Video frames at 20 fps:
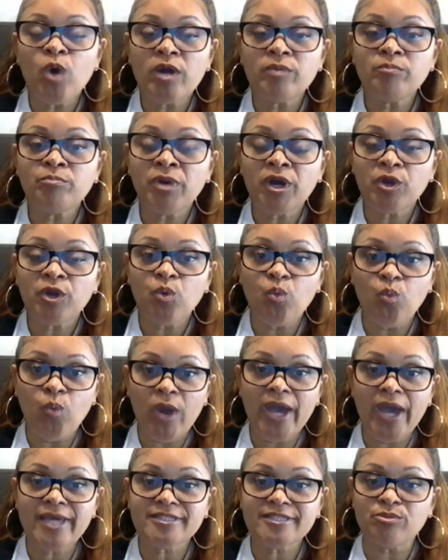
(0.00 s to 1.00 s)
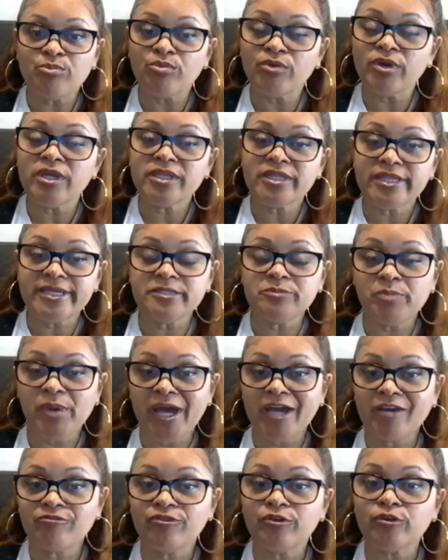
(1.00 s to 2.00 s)
And what better way to
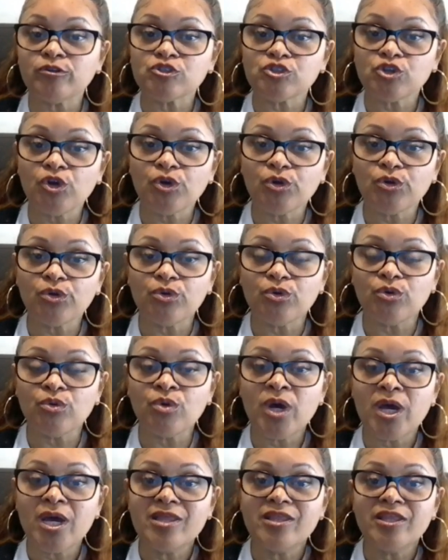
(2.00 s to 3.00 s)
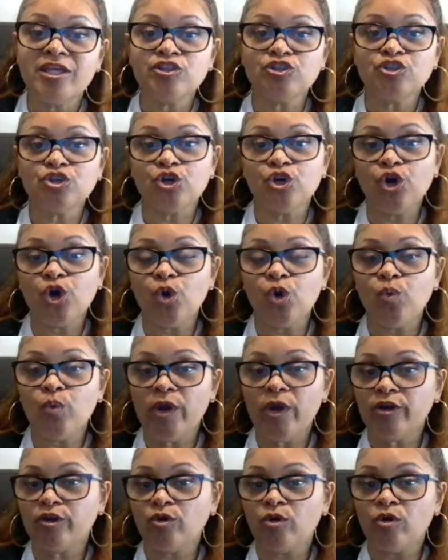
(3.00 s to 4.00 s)
bring things back full circle than to
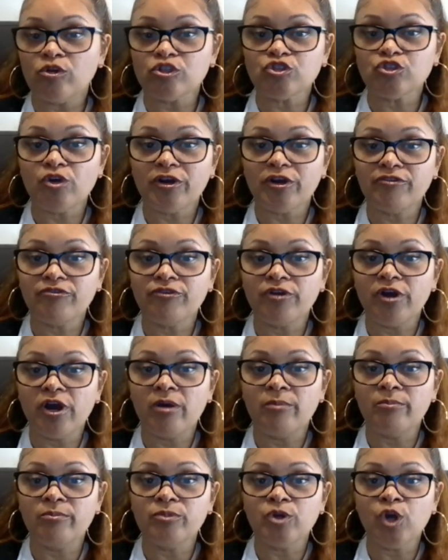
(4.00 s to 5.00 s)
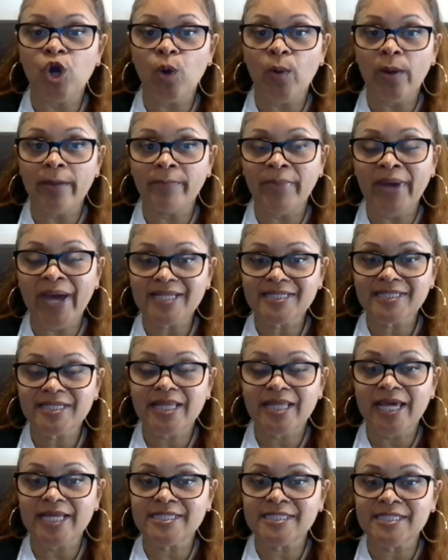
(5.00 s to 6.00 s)
go where it all started from, going
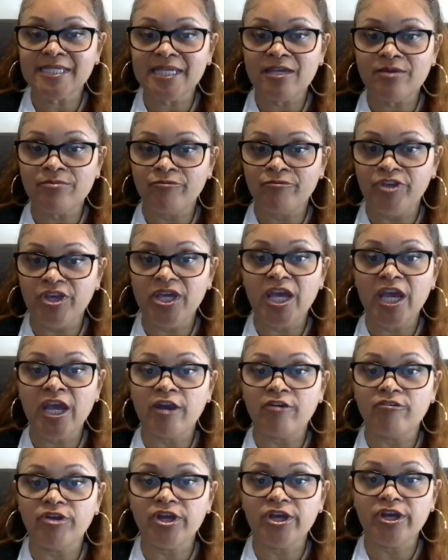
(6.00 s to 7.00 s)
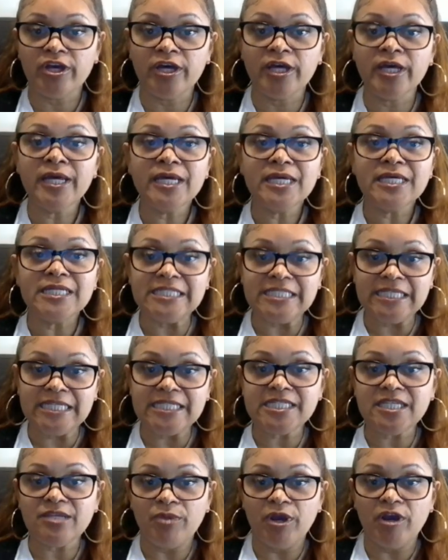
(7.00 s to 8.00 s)
back to that DMV area,
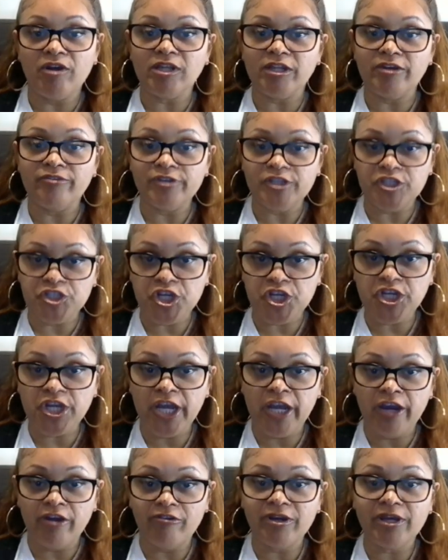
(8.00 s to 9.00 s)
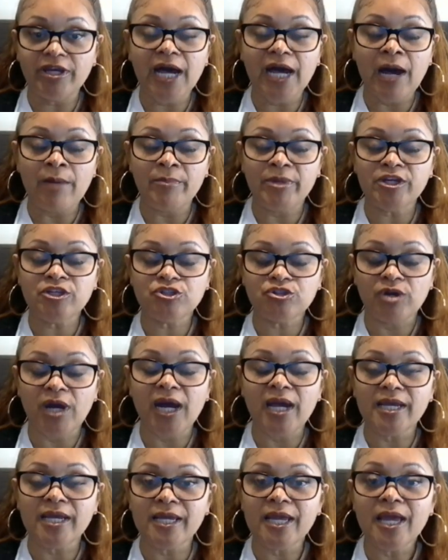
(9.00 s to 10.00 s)
DC, Maryland, Virginia area. I'll
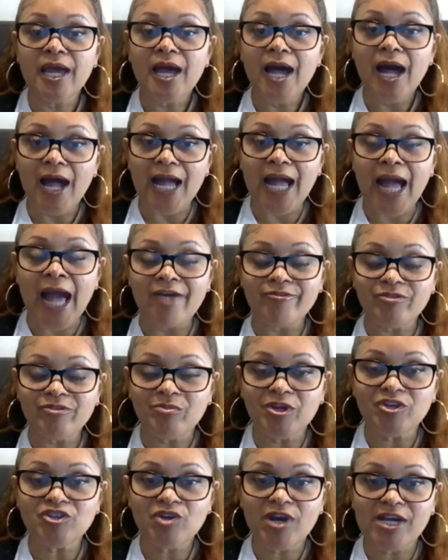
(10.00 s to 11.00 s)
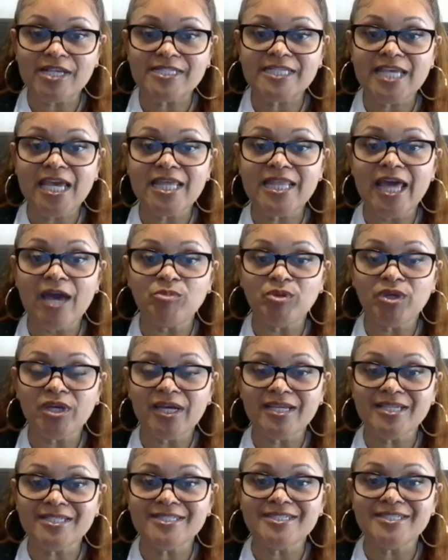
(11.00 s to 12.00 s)
make sure I have to make sure I say
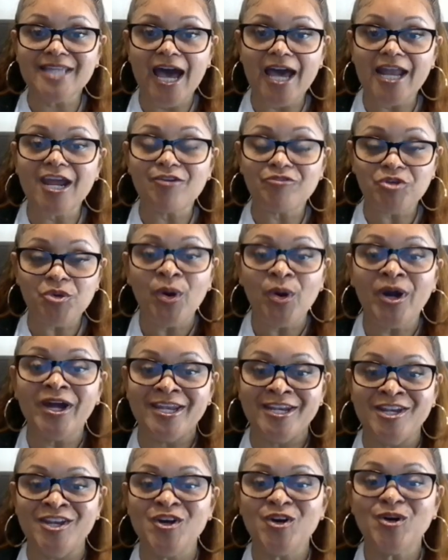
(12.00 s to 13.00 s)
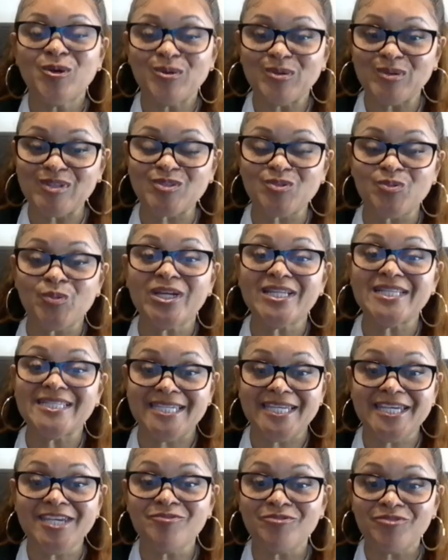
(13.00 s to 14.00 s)
that, because not everyone
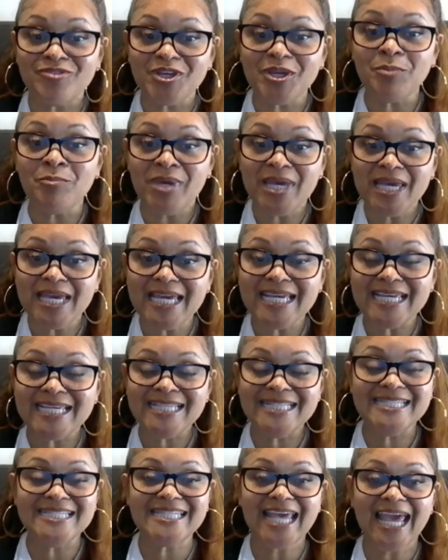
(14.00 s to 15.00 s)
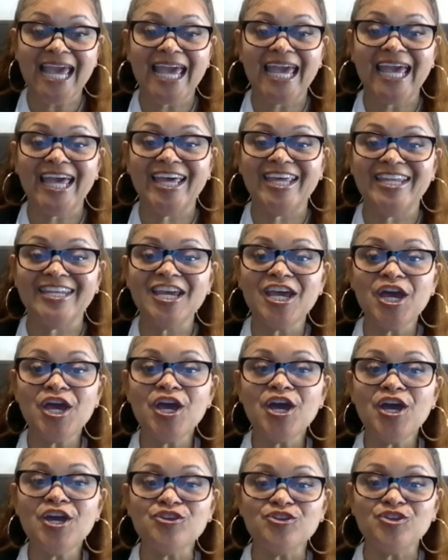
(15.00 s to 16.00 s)
knows what DMV means.
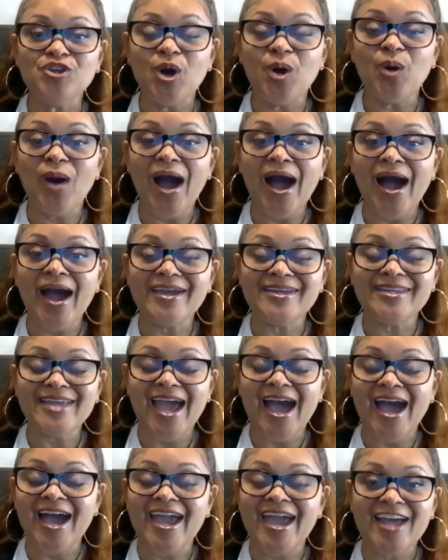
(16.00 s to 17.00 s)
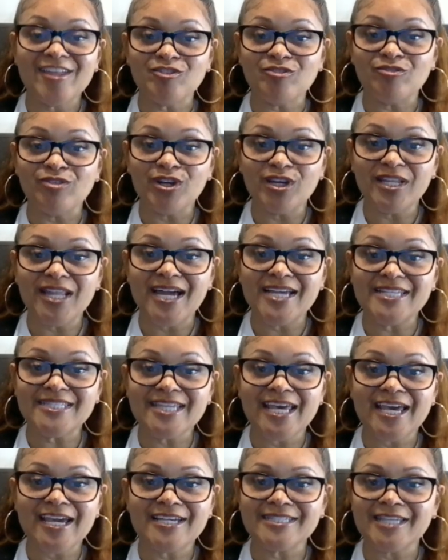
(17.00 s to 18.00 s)
And I had to
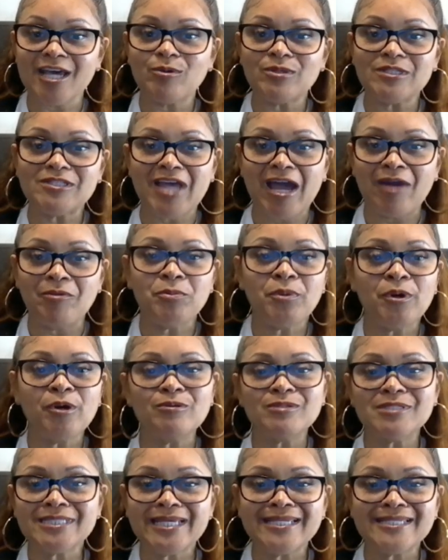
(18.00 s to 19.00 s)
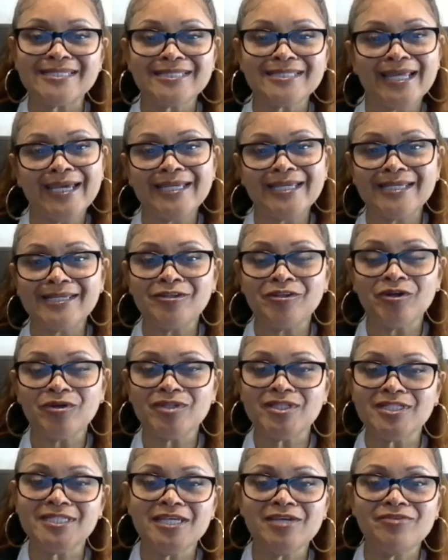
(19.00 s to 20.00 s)
realize that, because I would post things like,
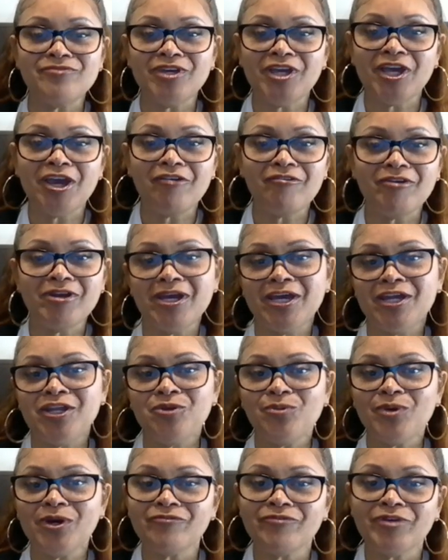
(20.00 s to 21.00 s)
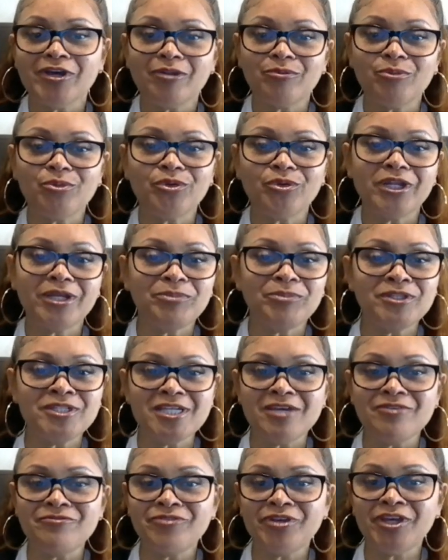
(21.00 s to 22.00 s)
the DMV area, anyone available
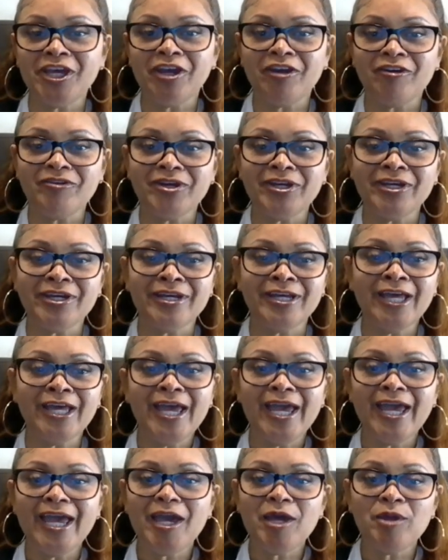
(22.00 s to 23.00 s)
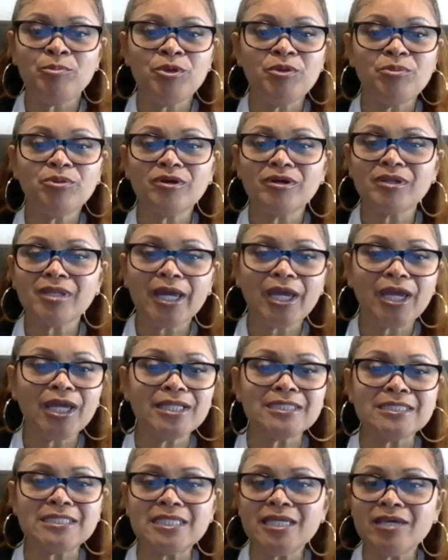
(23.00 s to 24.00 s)
in the DMV area, and people
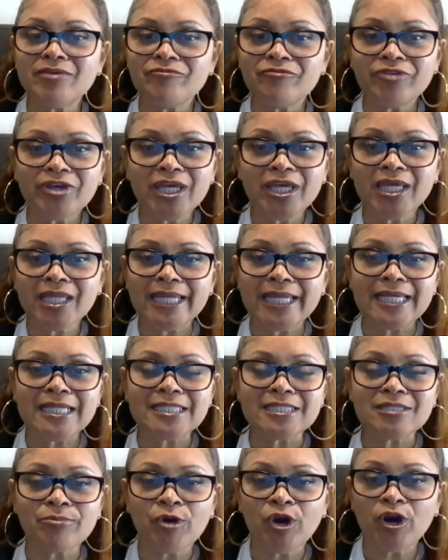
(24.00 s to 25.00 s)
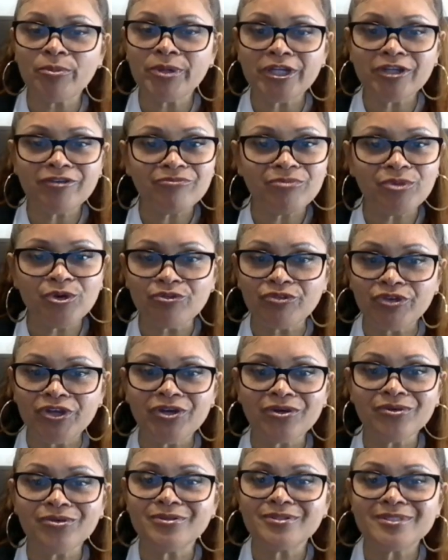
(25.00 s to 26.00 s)
are like, DMV, like Department of
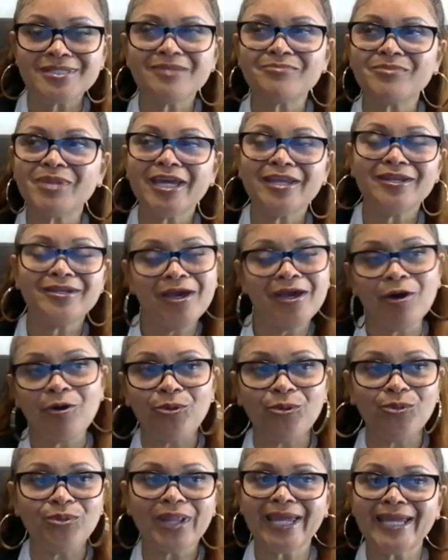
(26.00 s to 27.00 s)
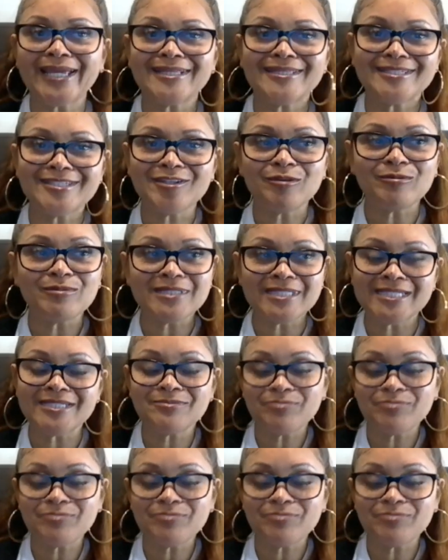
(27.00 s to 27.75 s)
Motor Vehicles, and I'm like, no, like,